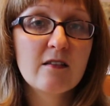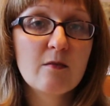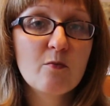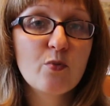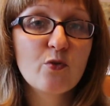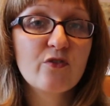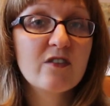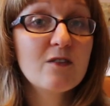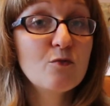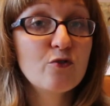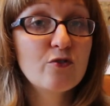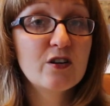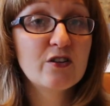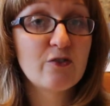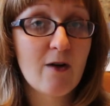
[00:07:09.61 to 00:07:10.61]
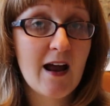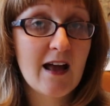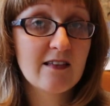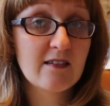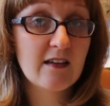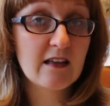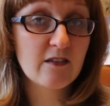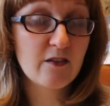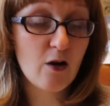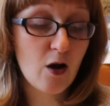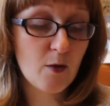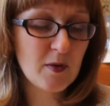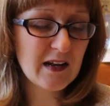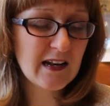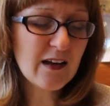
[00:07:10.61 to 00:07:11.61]
simple, summery dress and
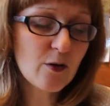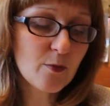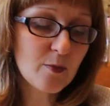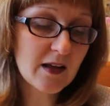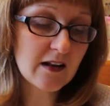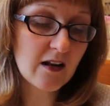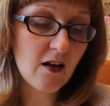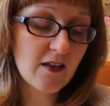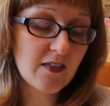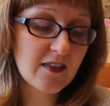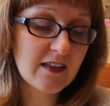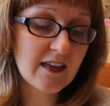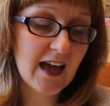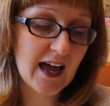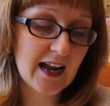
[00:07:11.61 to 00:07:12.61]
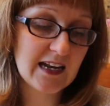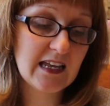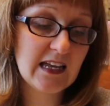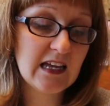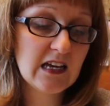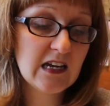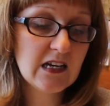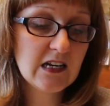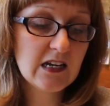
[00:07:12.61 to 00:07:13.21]
top, a little bit like the Callie